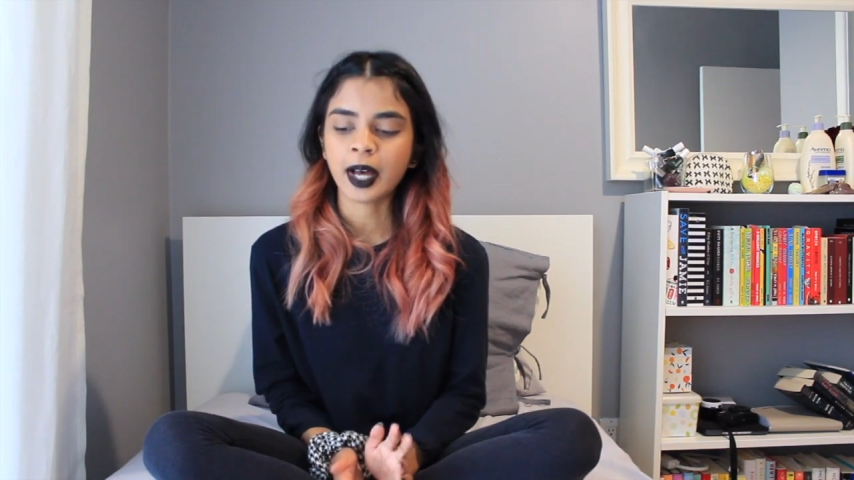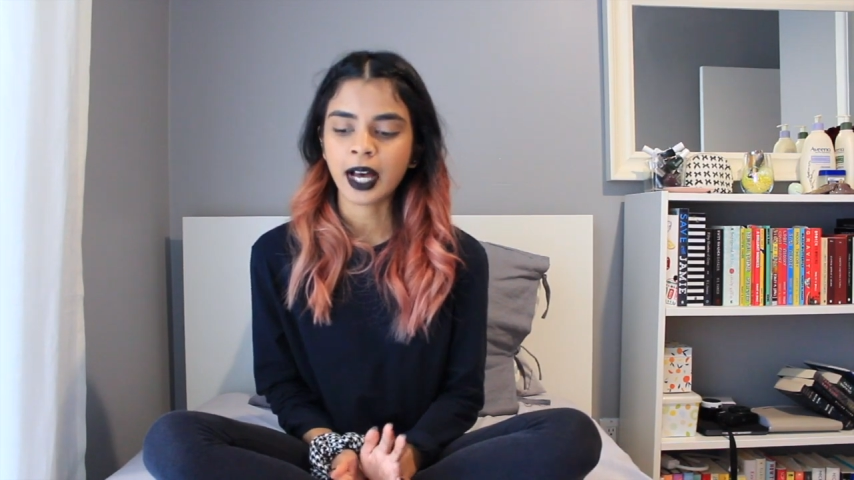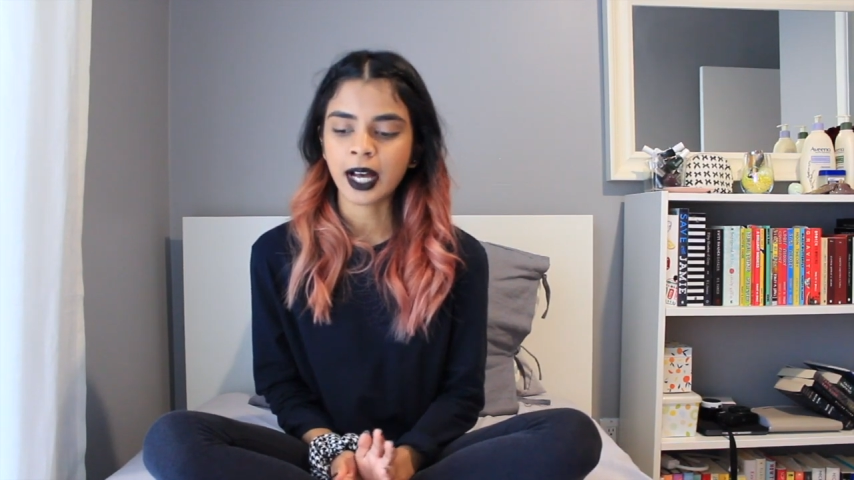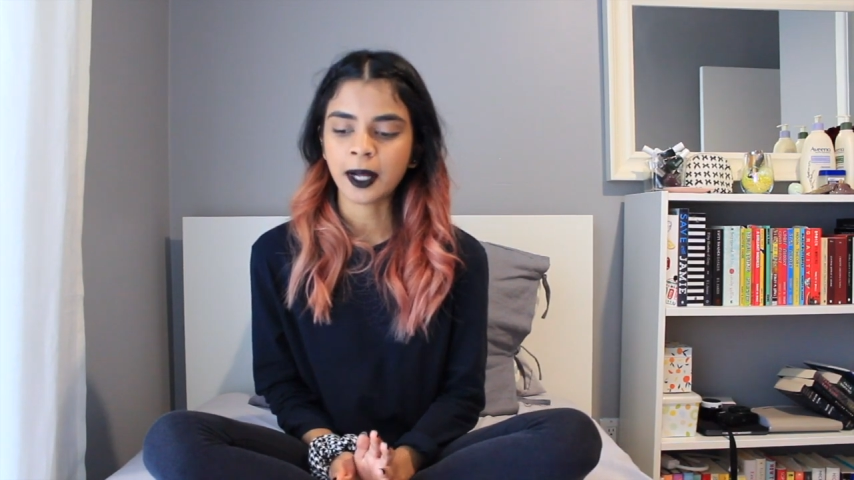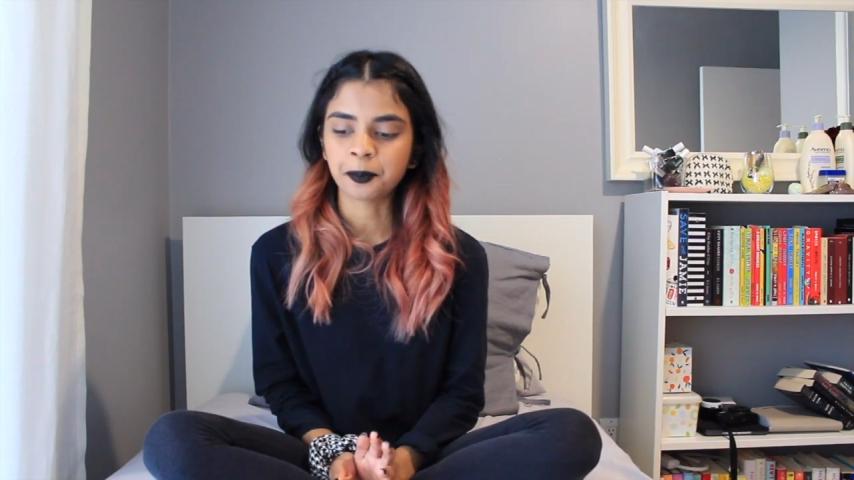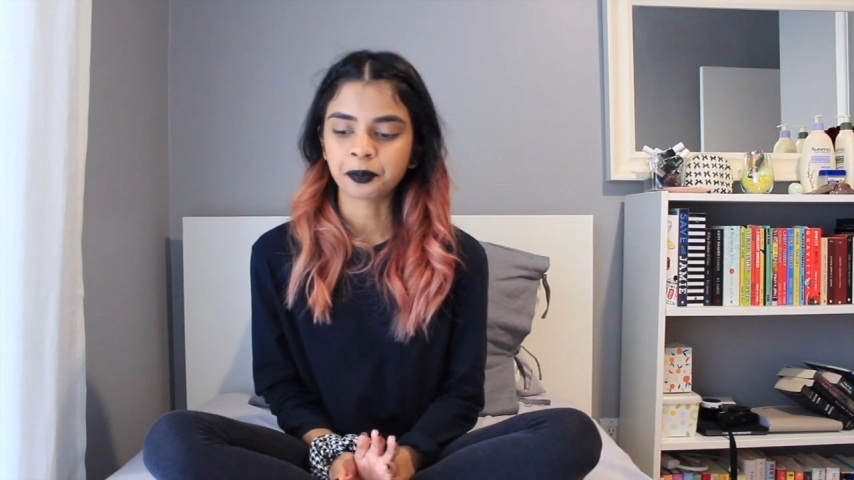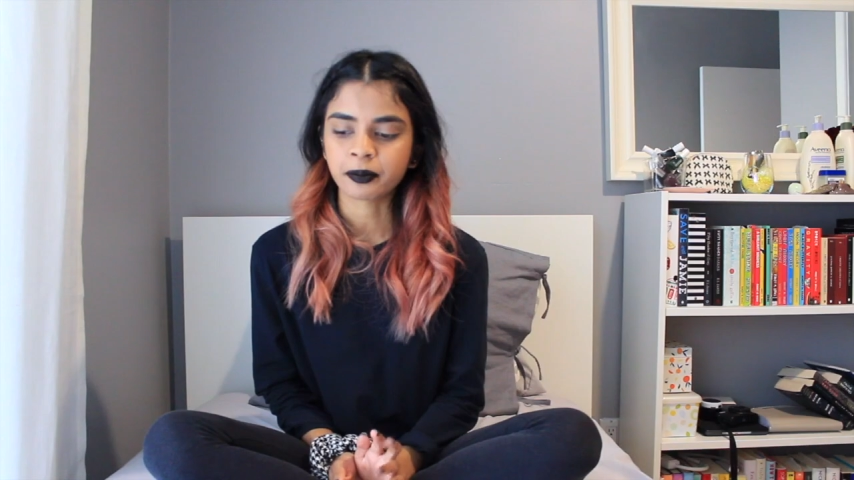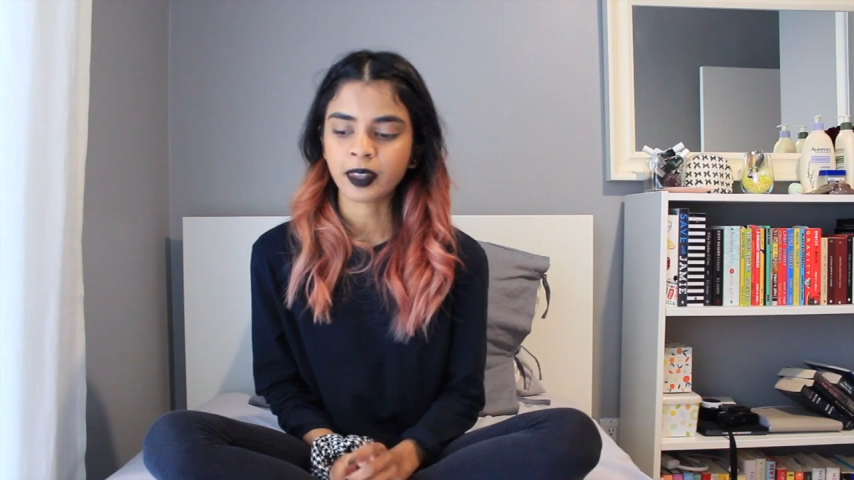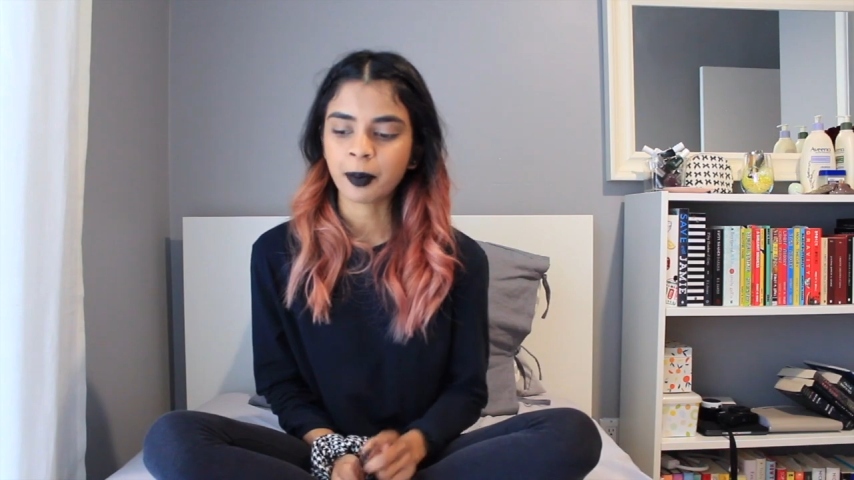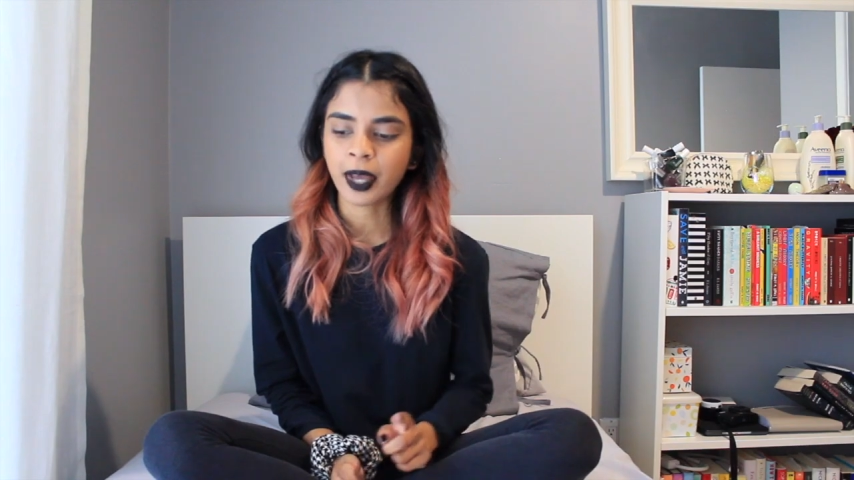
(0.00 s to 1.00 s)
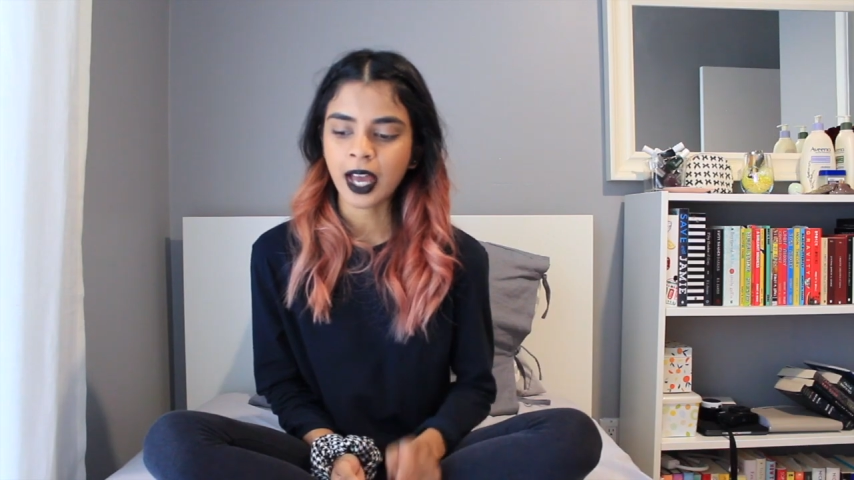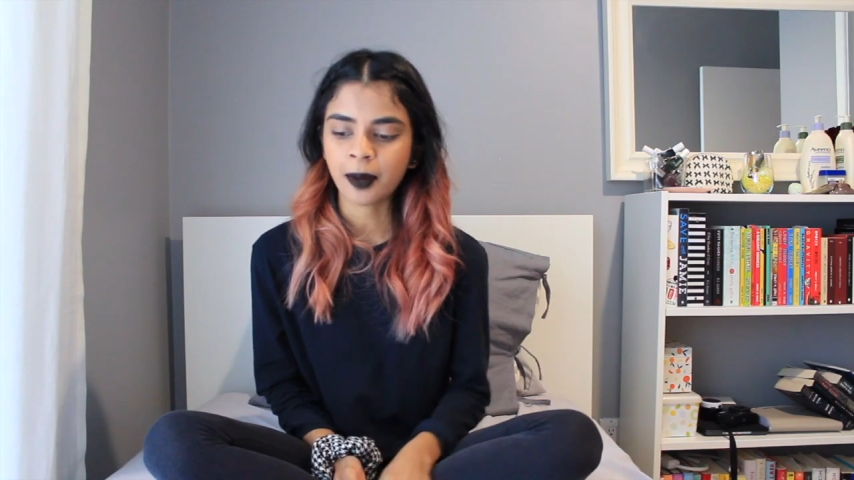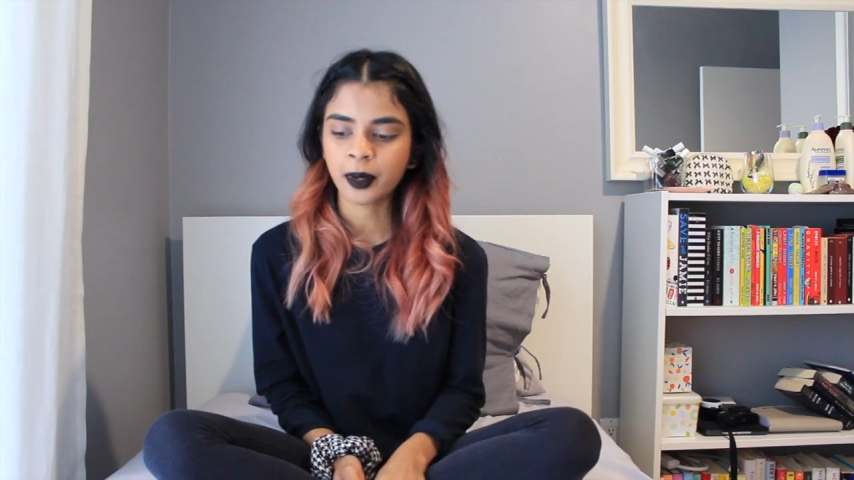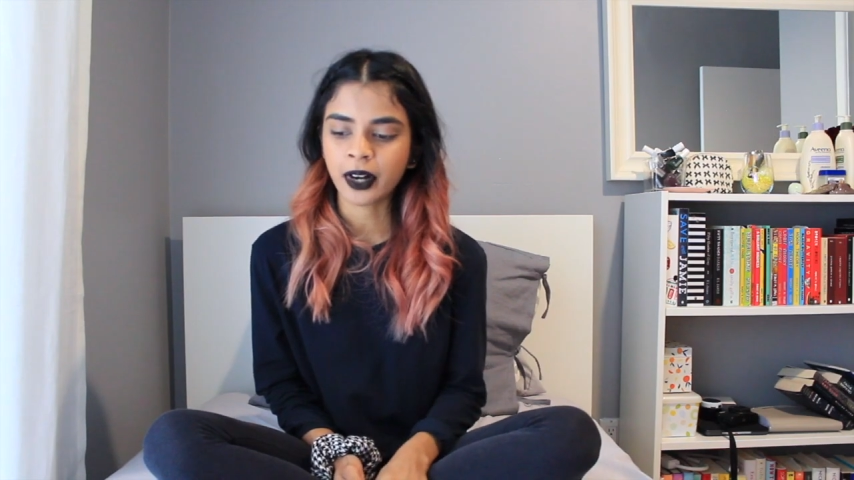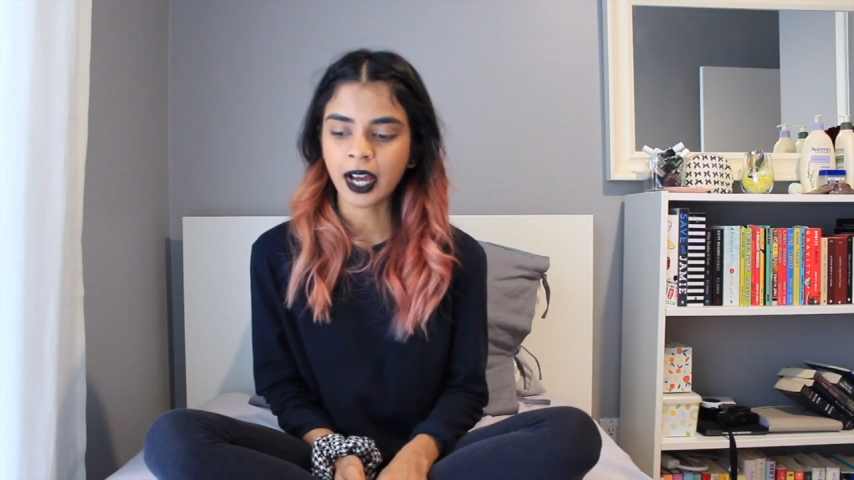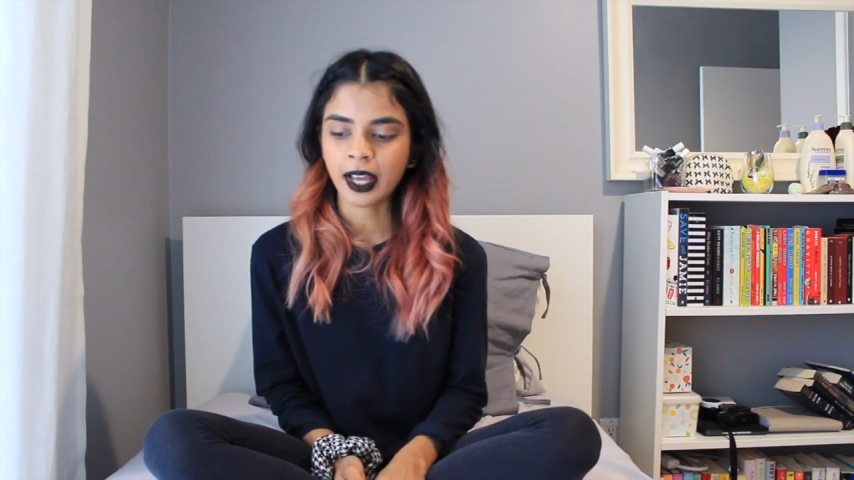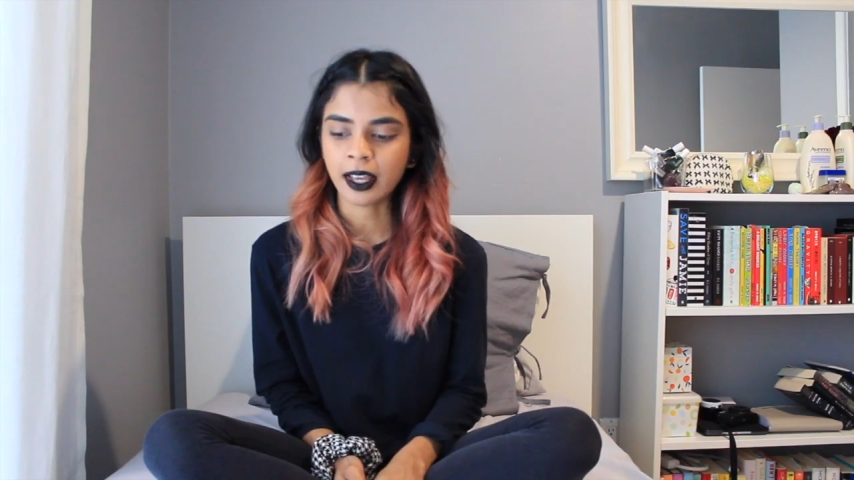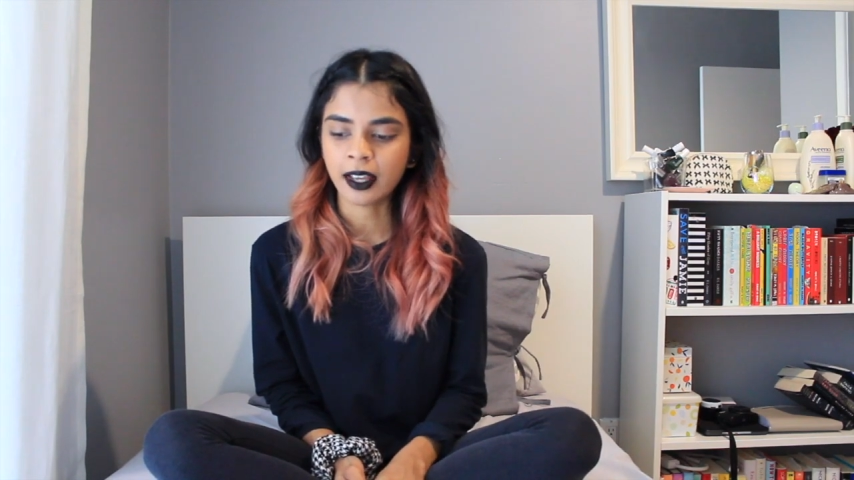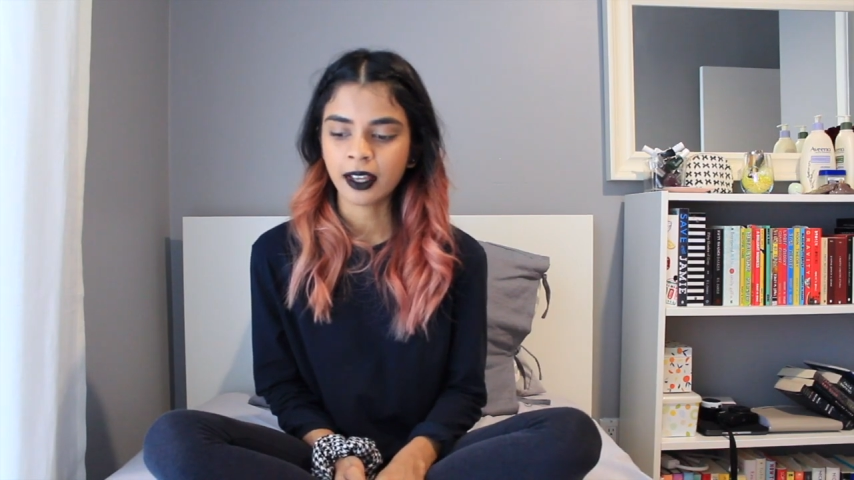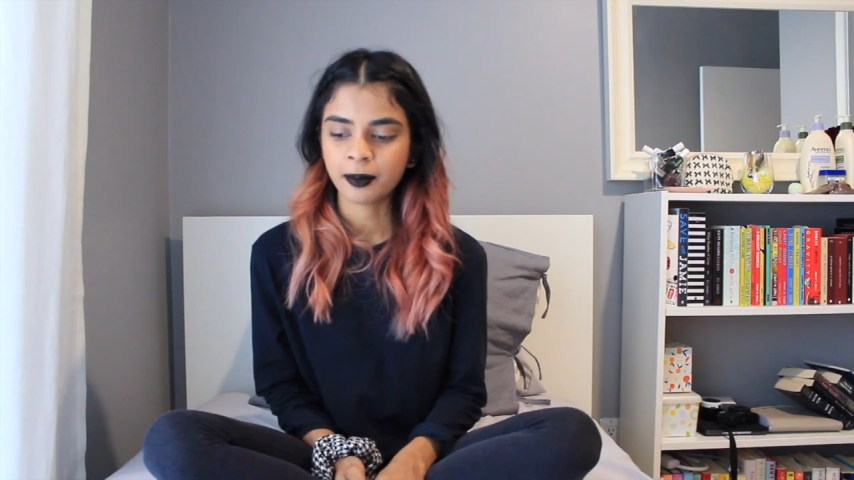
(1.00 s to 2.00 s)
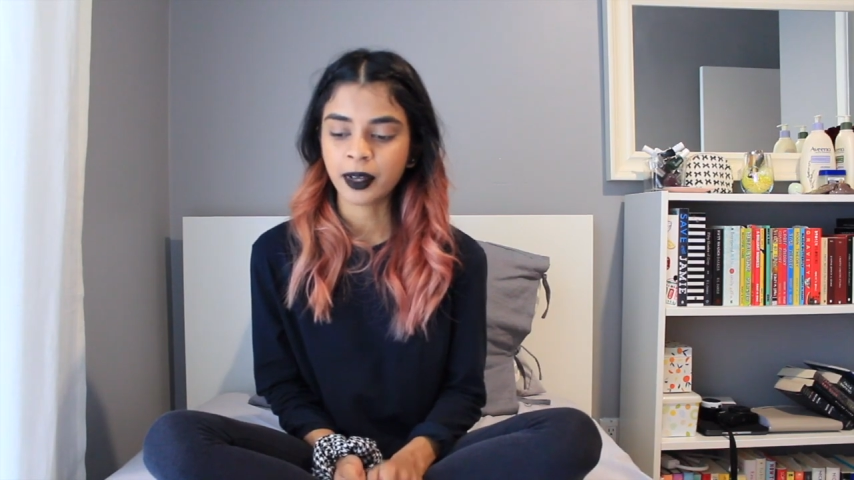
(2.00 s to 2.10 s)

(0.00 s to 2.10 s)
my MRI,